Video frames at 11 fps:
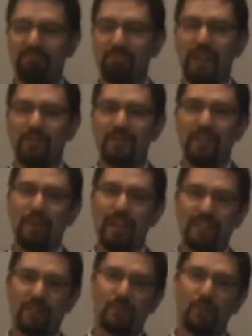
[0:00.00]
Perhaps the
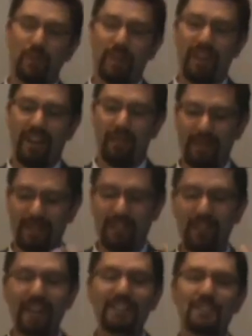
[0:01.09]
ambassador will talk about how much he
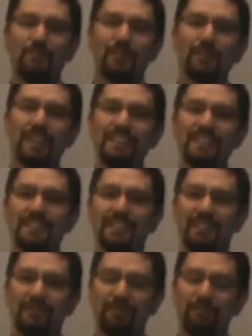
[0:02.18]
likes the Middle East,
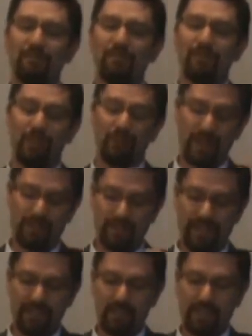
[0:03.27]
and they're always
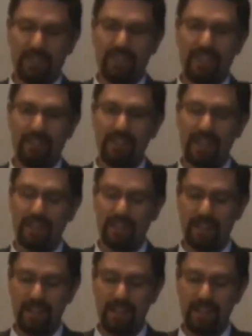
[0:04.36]
very interested in hearing that.